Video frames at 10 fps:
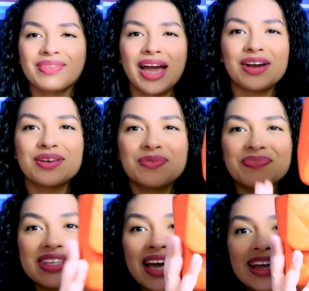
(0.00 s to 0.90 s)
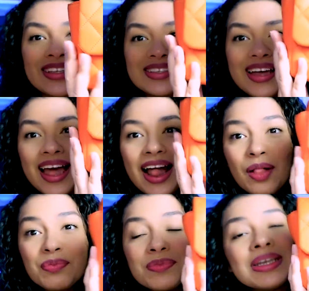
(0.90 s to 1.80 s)
I don't know, guys,
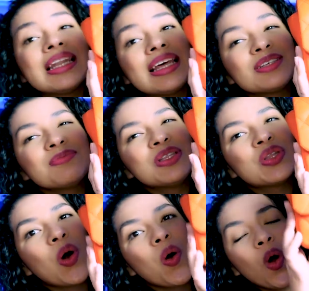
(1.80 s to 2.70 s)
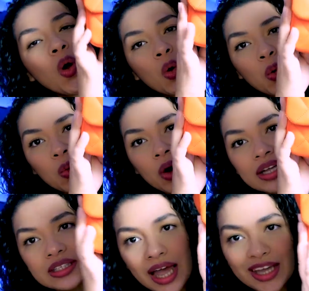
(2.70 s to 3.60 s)
help me, let me know
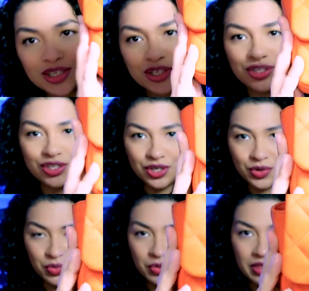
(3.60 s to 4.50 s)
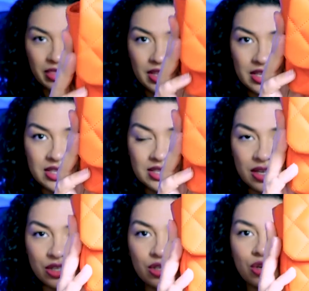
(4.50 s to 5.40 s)
what I should do with this
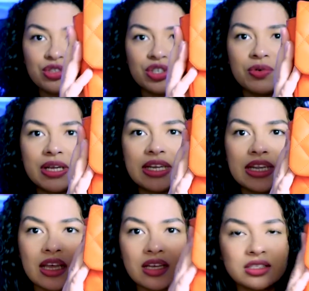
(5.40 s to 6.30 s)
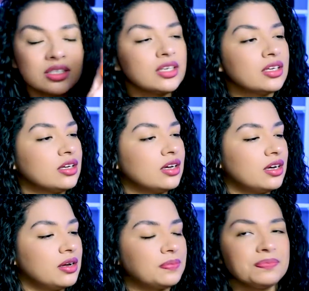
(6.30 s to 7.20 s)
tangerine
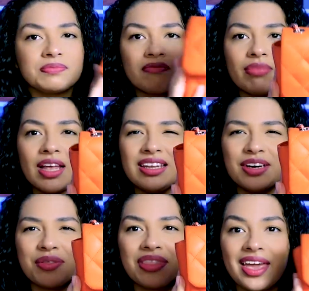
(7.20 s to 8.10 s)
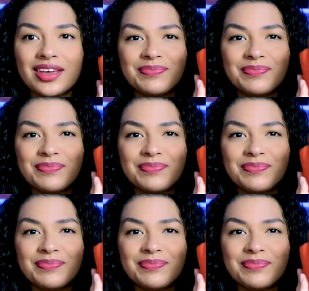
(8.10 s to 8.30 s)
um, little thing.